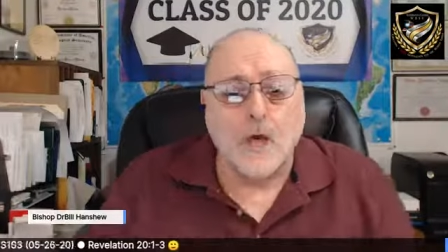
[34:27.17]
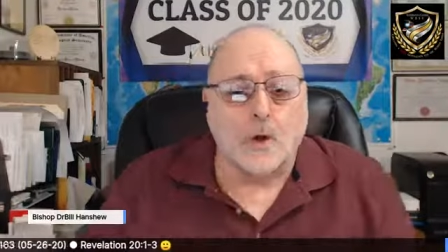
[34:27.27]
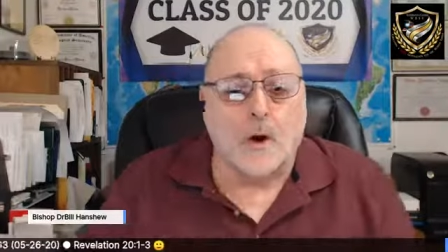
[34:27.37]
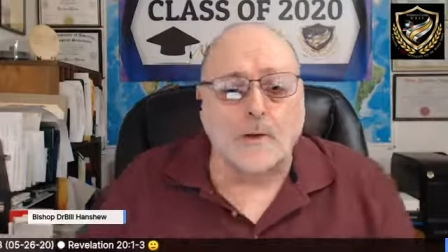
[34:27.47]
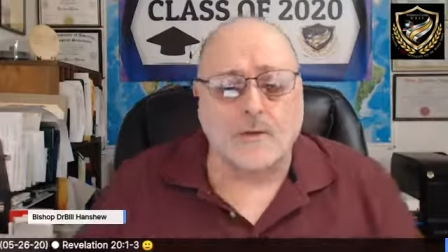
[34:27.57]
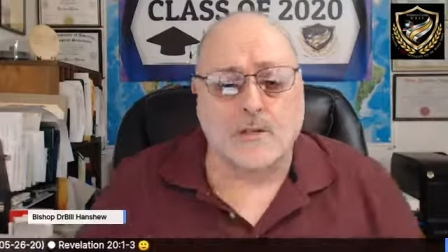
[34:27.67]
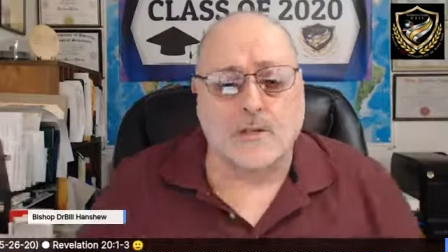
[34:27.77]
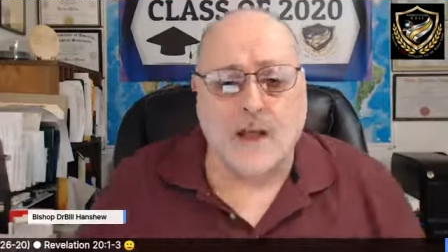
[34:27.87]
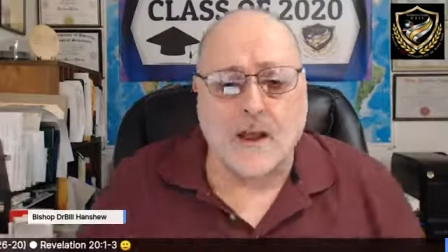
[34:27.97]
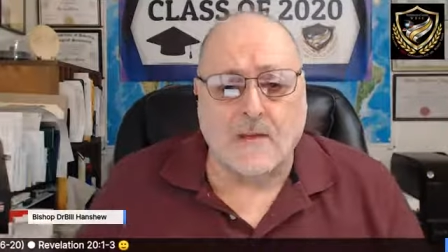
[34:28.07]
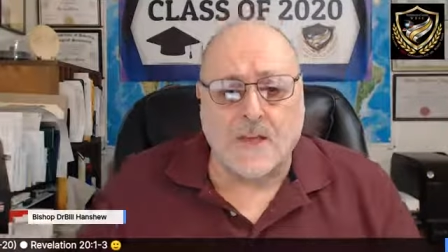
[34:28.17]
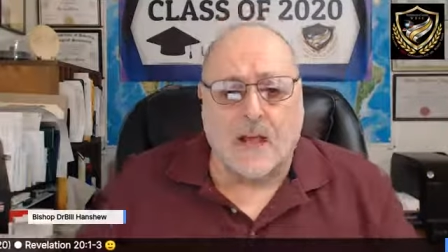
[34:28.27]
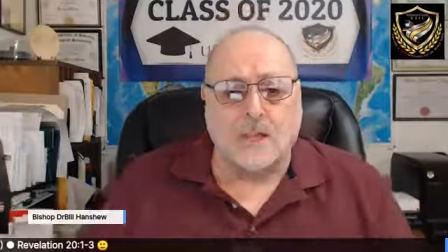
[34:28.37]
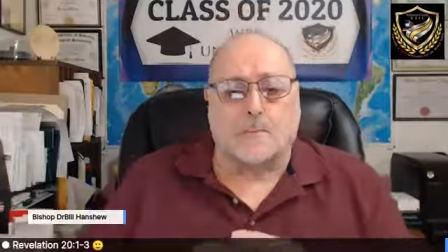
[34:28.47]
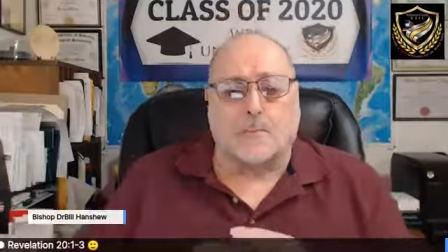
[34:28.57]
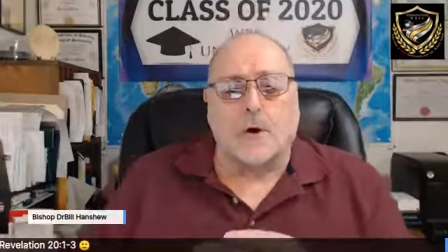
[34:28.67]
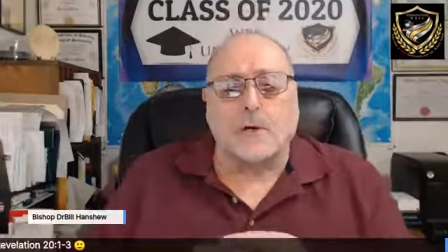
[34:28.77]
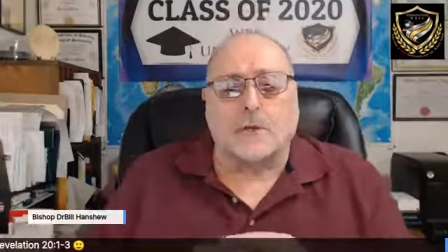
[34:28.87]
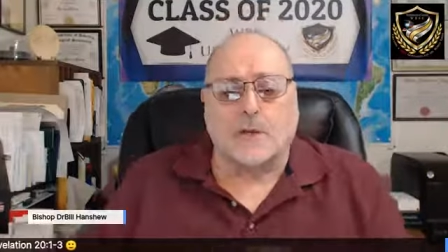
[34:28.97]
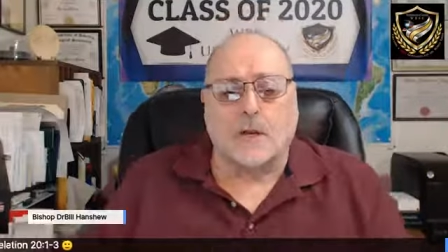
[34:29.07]
You understand that the
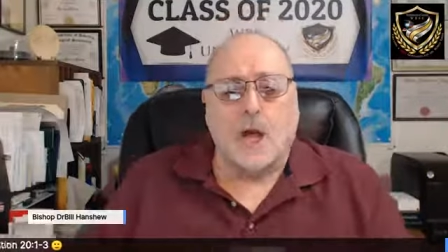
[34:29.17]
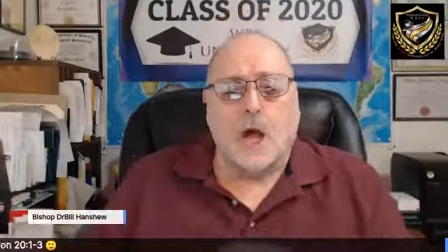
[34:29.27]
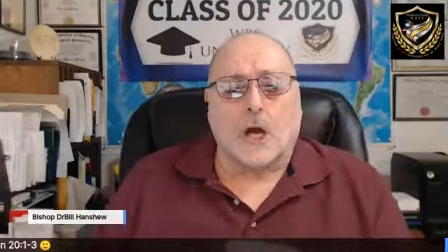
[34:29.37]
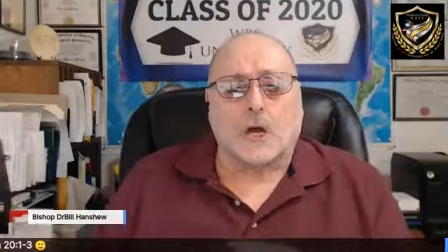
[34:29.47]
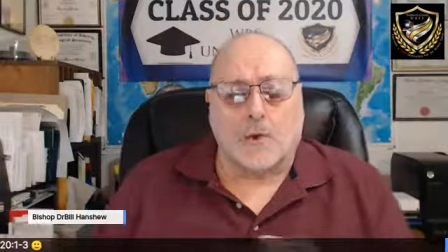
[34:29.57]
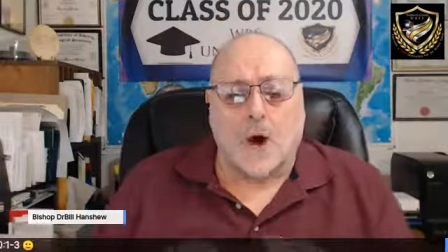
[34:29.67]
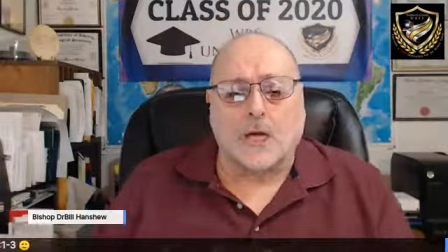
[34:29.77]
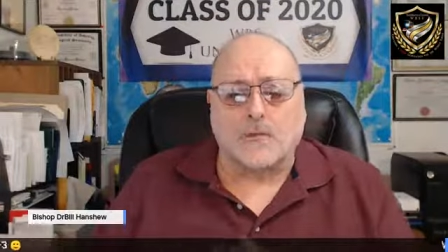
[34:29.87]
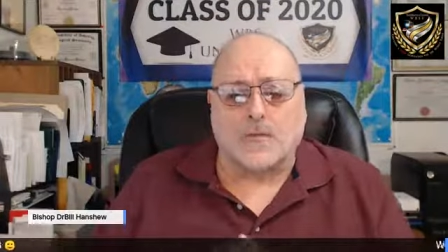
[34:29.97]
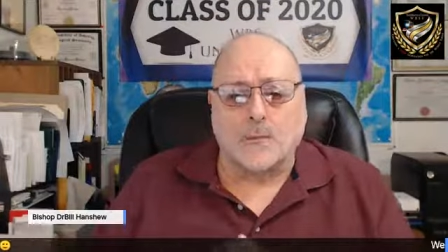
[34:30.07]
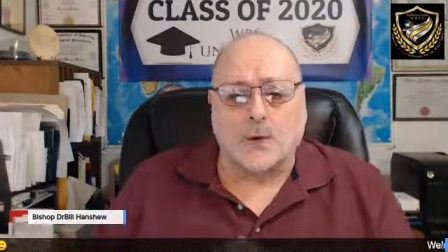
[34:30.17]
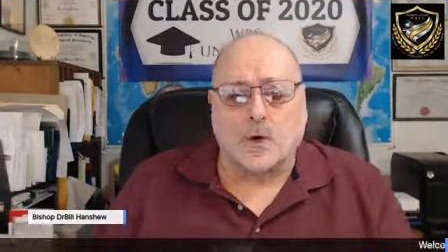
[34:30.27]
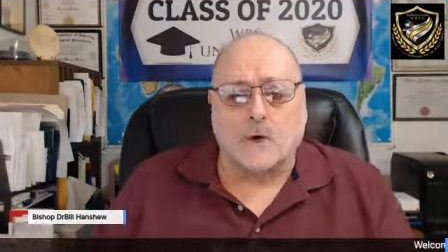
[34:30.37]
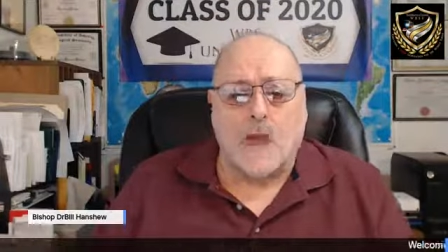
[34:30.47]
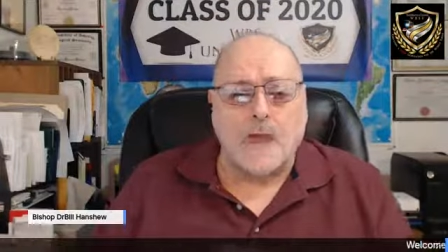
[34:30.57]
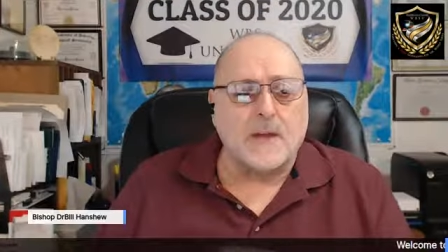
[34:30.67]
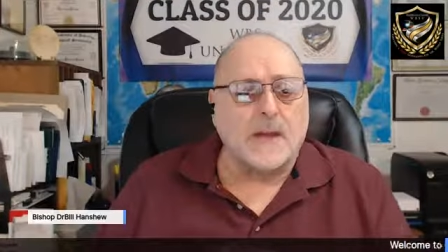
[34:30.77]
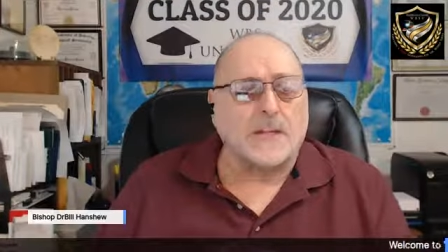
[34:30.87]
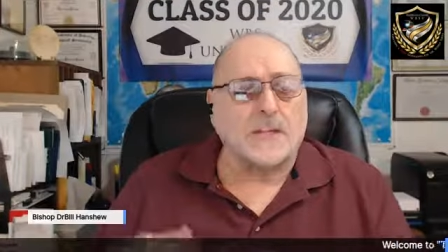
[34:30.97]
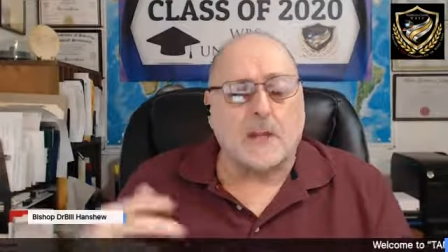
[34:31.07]
person across from you,
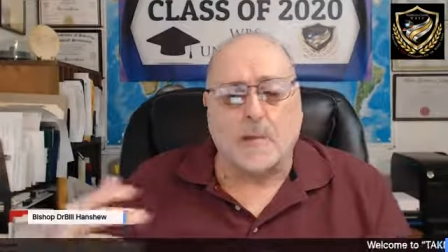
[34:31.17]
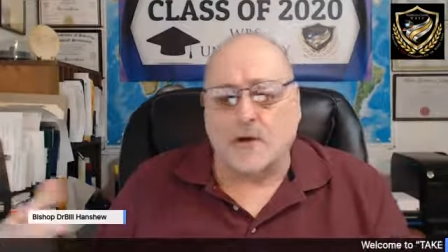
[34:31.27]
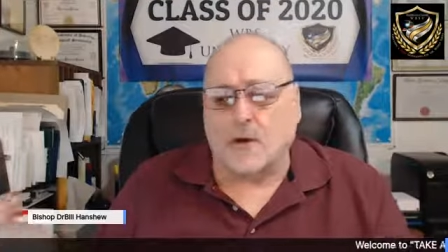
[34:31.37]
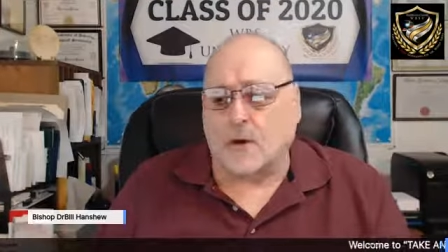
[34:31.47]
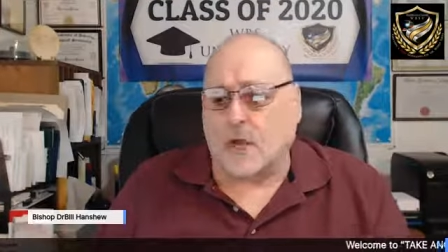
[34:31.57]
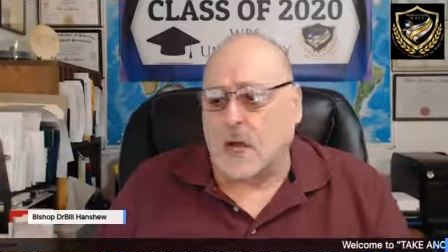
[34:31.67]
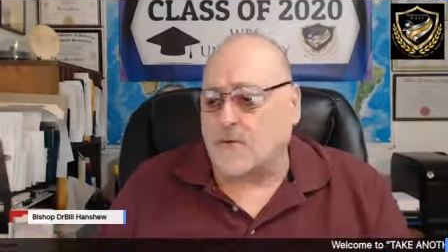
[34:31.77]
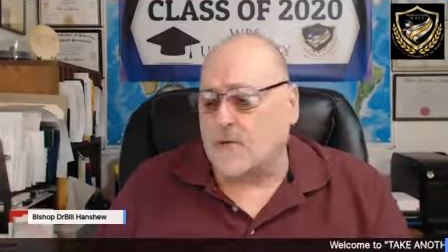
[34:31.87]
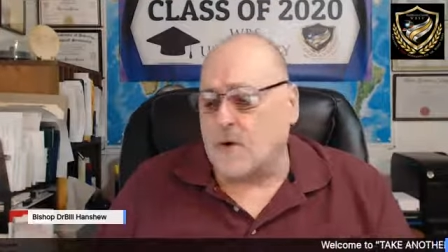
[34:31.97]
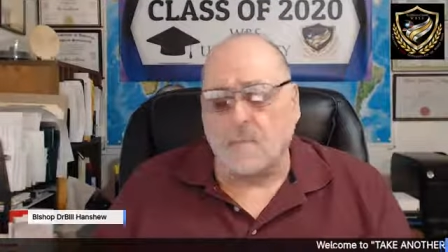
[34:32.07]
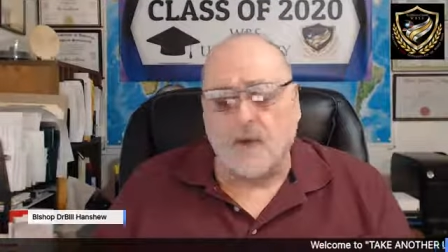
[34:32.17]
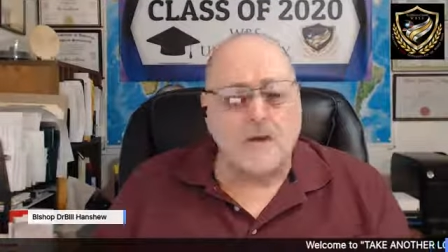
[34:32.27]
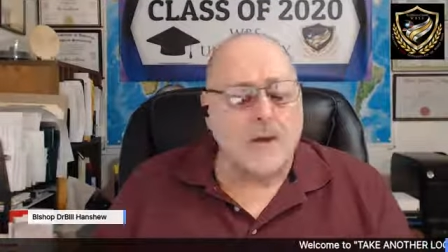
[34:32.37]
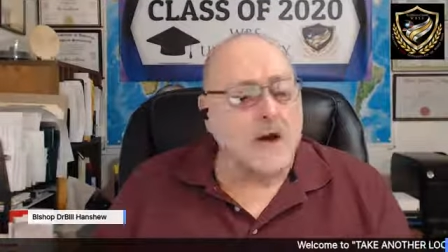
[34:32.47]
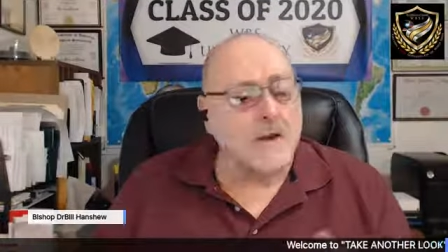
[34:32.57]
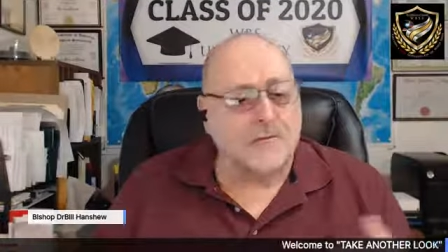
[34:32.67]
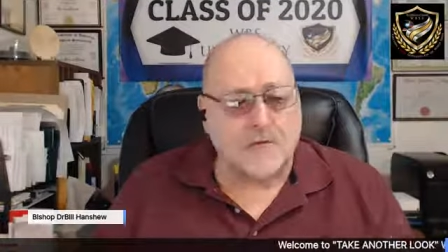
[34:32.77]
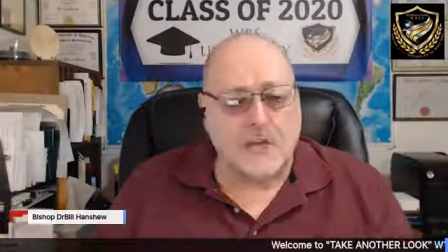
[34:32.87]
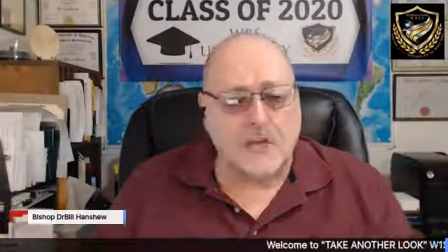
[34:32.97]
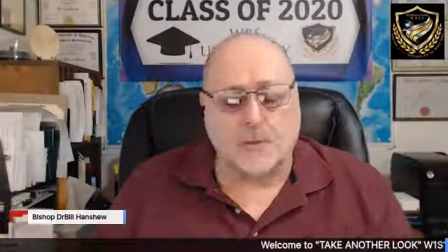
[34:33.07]
maybe in some other country or maybe on
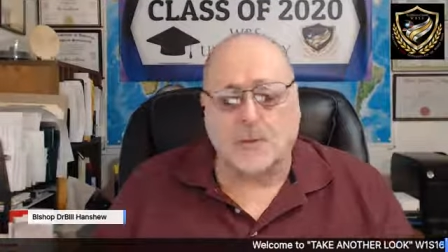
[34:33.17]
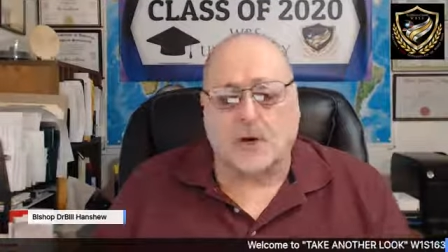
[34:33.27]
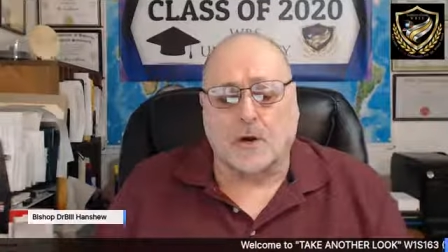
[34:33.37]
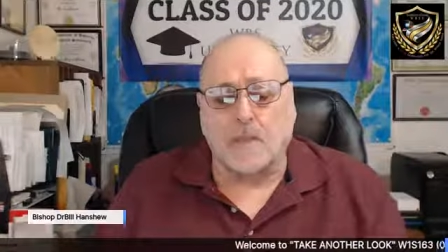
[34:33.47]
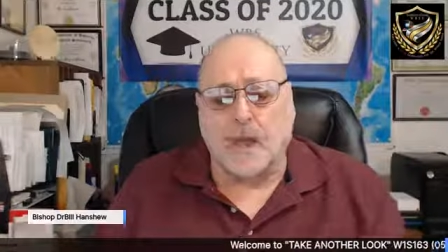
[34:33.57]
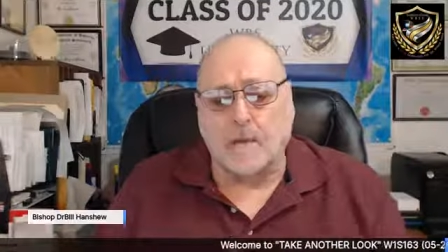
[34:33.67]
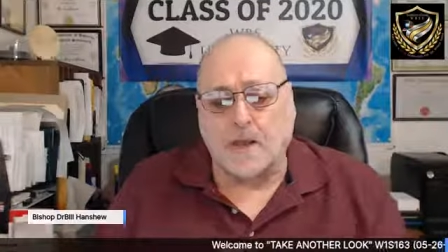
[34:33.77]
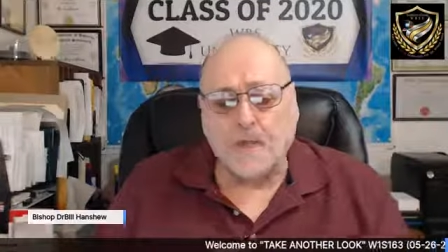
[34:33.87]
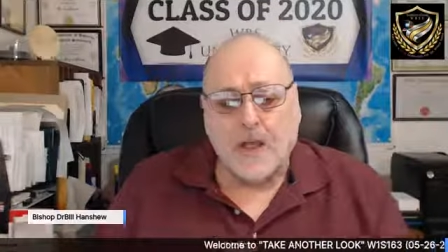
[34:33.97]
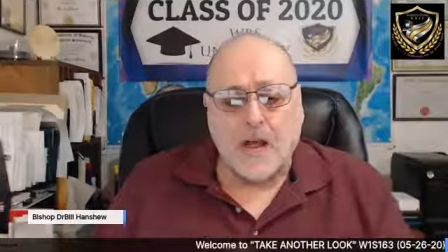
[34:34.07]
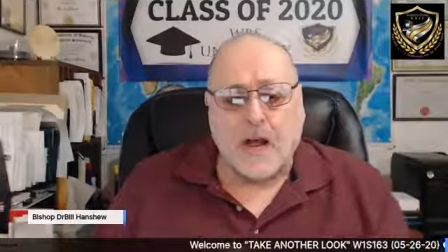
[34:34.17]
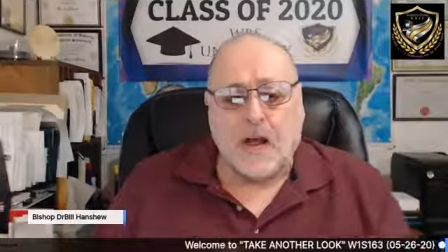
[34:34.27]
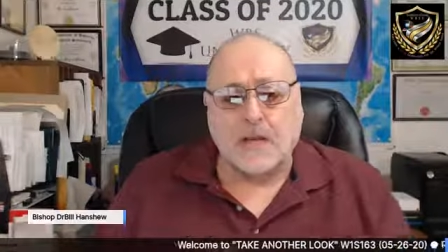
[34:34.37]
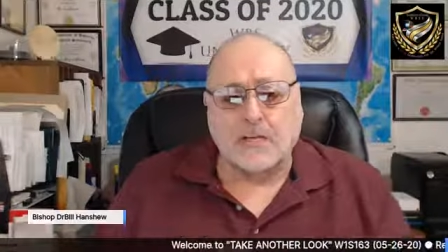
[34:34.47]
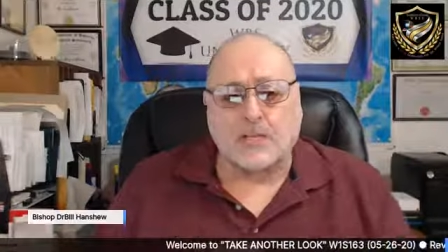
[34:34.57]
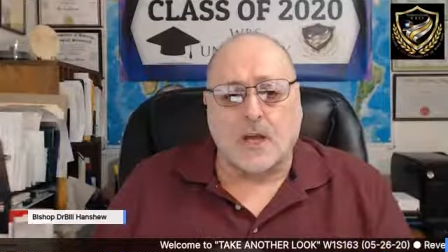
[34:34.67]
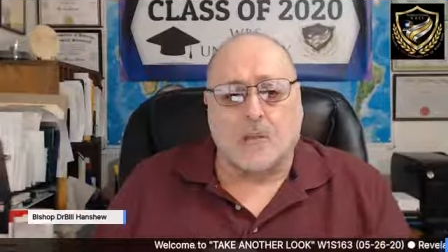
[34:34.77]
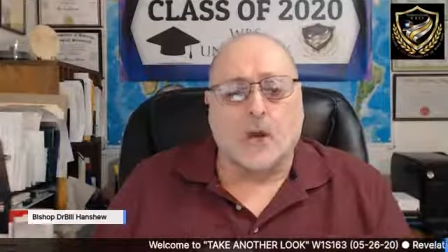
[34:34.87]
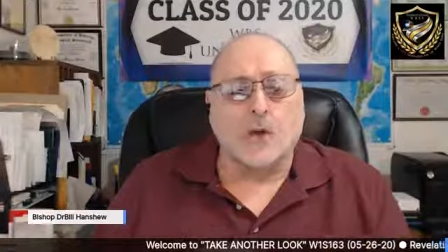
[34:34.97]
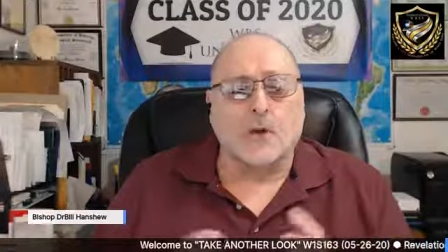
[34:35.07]
Facebook or maybe uh,
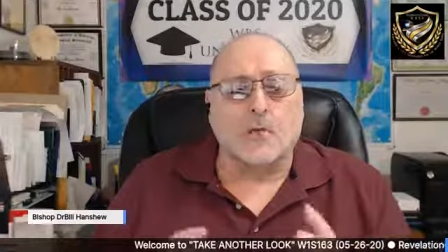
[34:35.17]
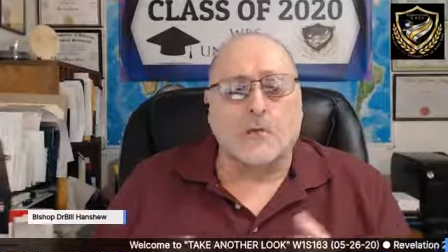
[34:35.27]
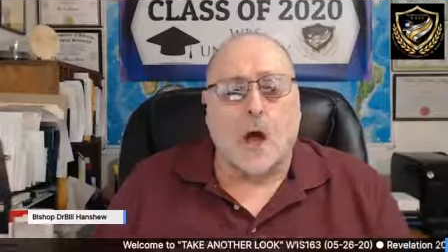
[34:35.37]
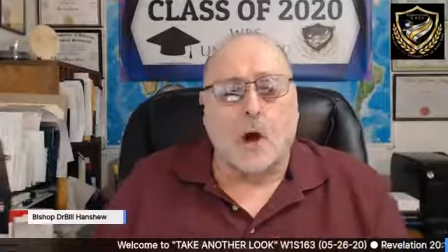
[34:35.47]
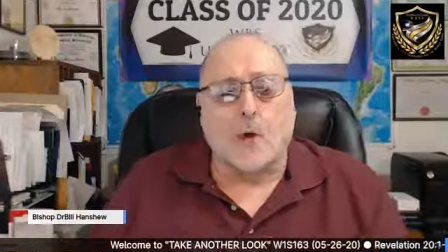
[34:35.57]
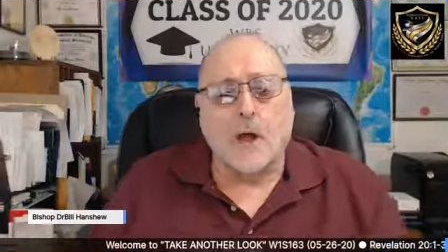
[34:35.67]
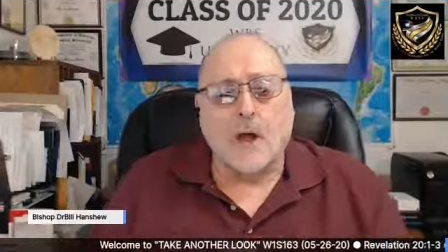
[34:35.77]
someone you know,